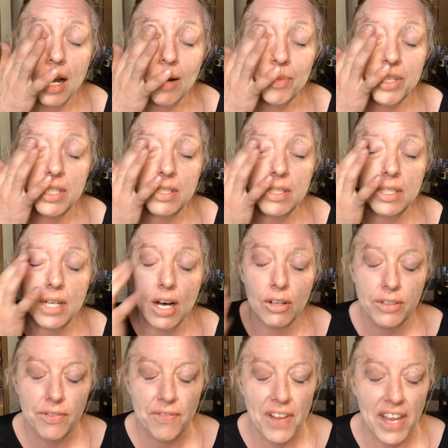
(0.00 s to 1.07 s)
This is called
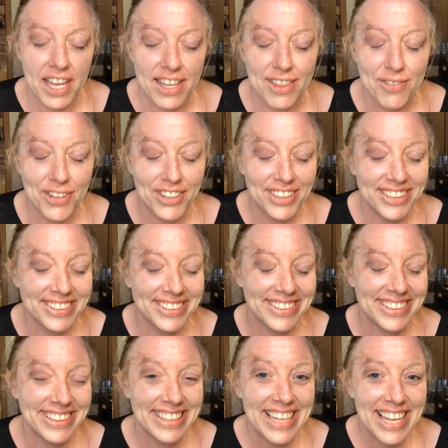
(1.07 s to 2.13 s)
Faithful,
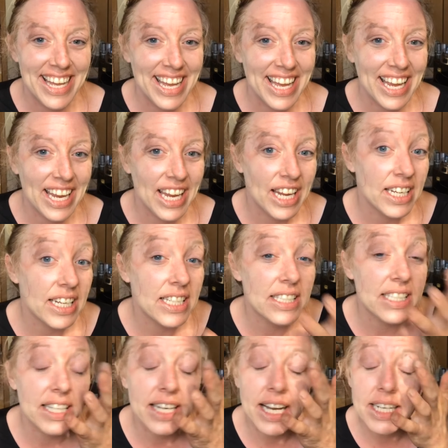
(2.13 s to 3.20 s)
and it's
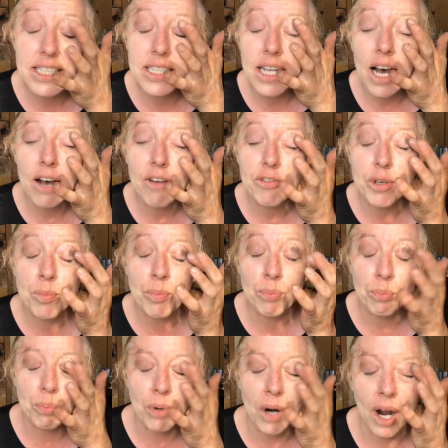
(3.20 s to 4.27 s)
a nice soft
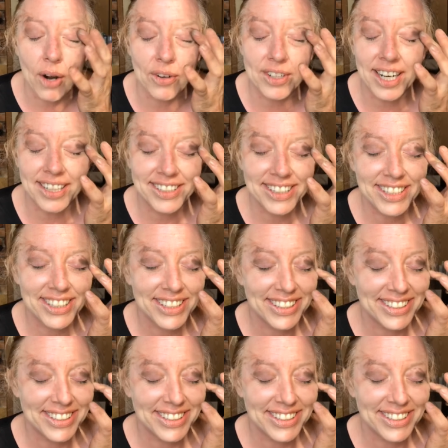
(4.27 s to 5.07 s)
brown color.